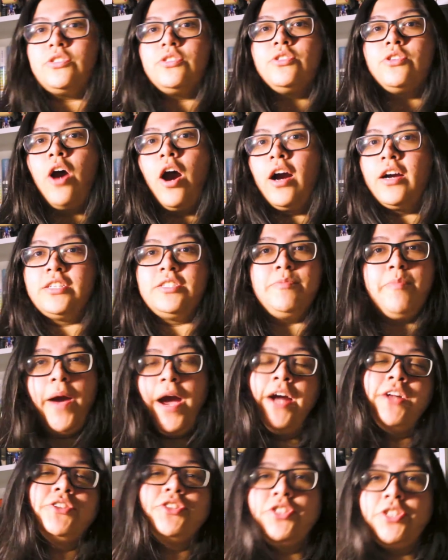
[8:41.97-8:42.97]
talks
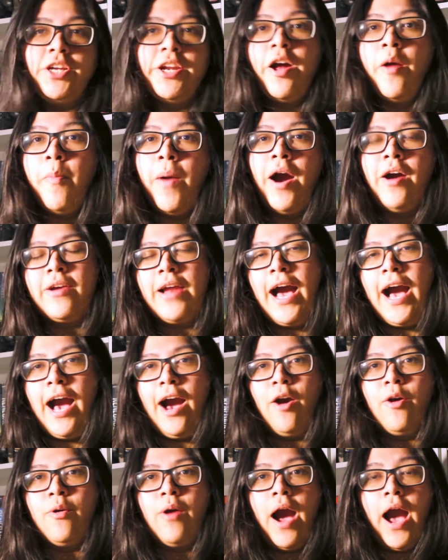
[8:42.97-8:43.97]
mad shit about
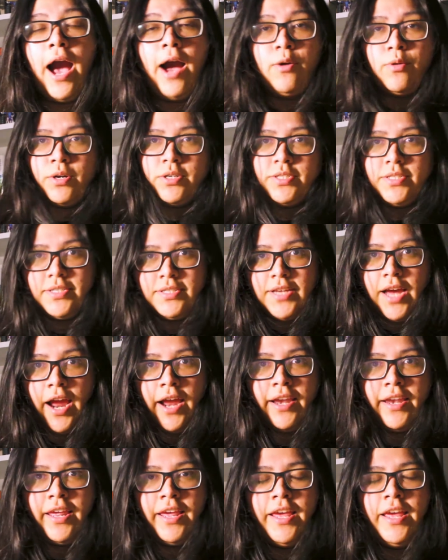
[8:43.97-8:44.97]
how our
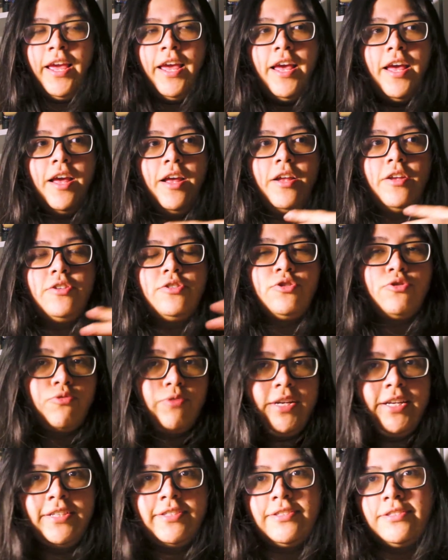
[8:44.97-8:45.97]
society
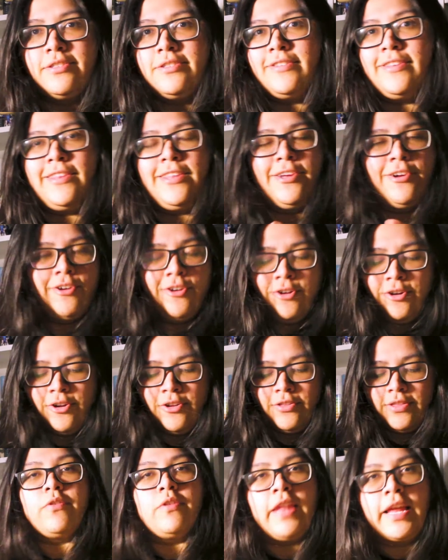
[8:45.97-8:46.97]
treats the earth.